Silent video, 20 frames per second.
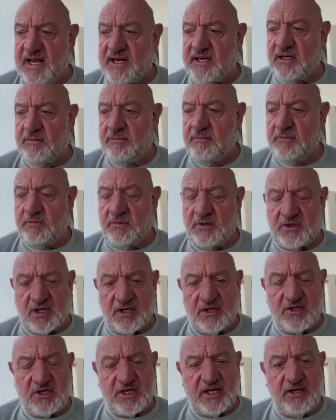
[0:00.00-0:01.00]
Let them
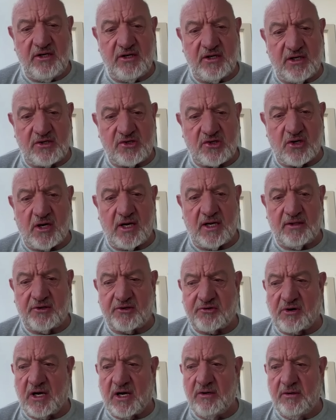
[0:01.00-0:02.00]
continue to try and
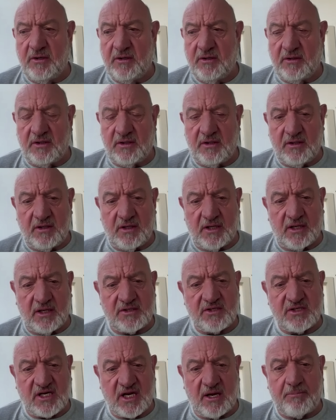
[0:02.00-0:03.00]
throw the
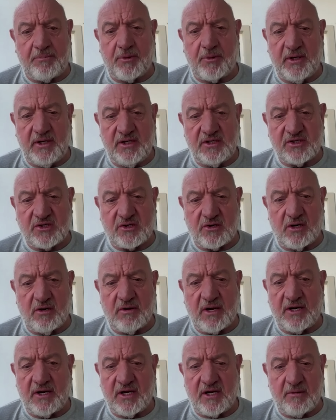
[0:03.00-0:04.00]
skipper and his
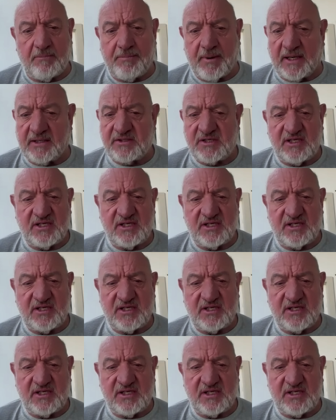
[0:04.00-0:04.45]
crew under the bus.